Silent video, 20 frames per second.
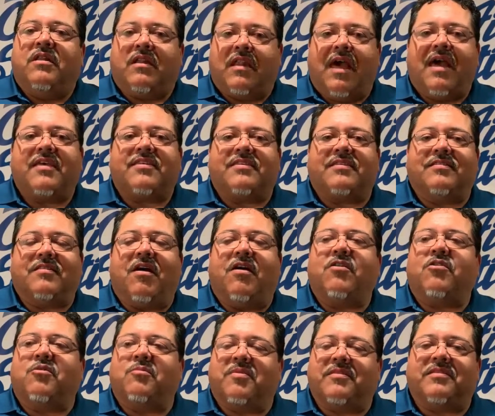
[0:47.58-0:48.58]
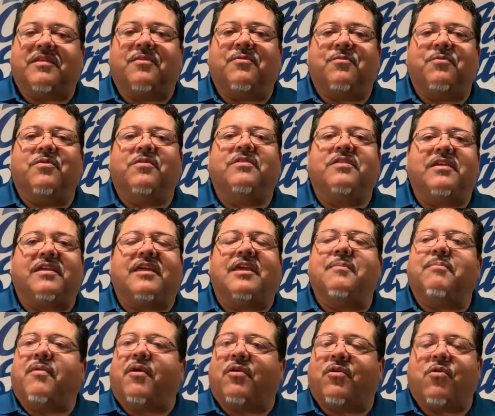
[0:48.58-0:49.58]
last longer, but they really
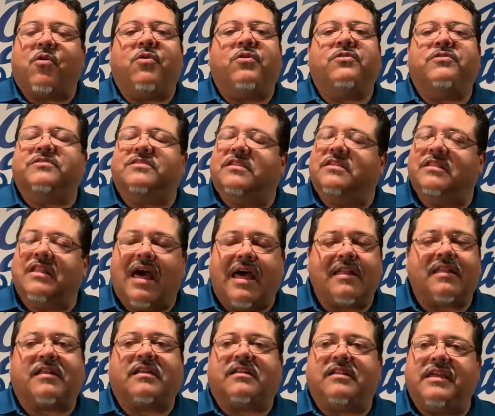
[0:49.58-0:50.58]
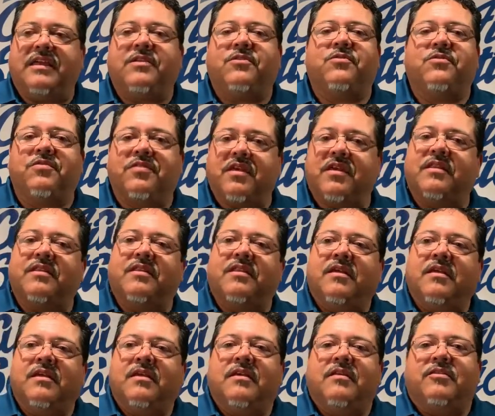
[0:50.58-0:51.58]
keep our coils a lot cleaner than
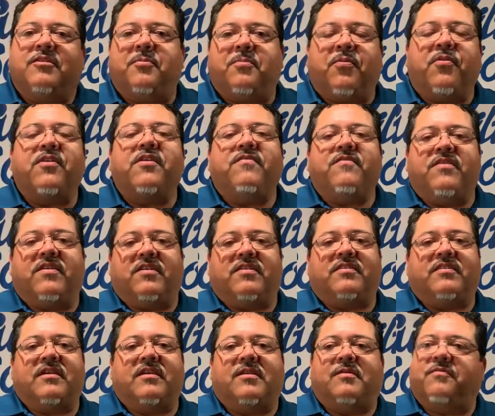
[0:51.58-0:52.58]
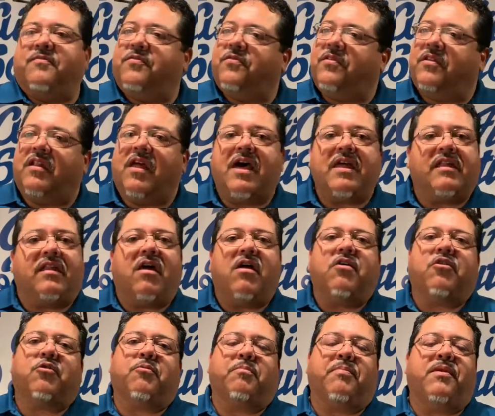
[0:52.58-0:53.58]
the previous setup for a lot
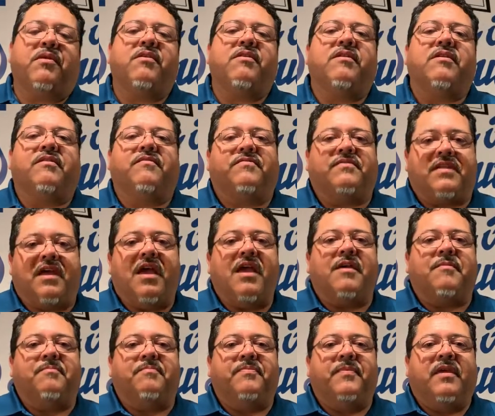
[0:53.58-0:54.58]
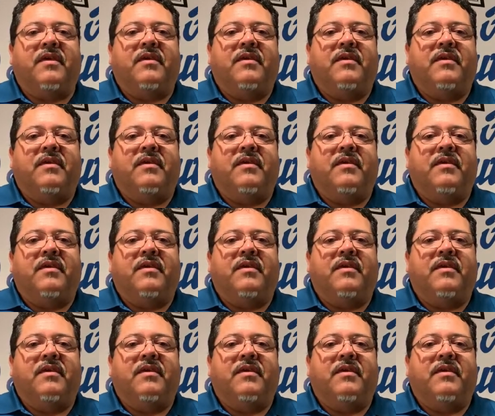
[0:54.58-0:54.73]
longer period of time."